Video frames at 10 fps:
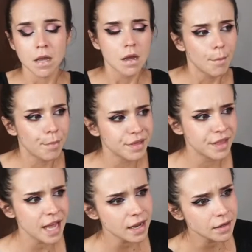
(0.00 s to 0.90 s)
But
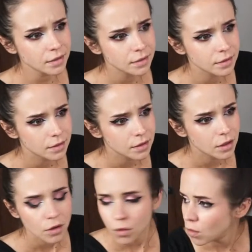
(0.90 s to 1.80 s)
then,
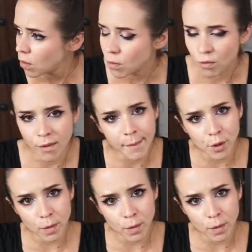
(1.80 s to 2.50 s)
remember,